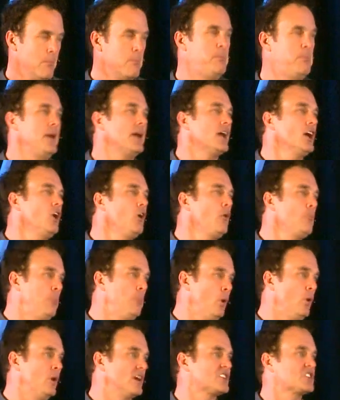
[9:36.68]
Big old
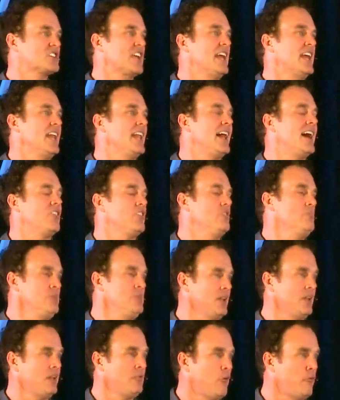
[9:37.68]
boy standing out in the
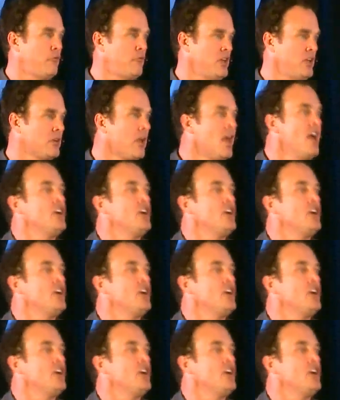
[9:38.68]
middle of a field.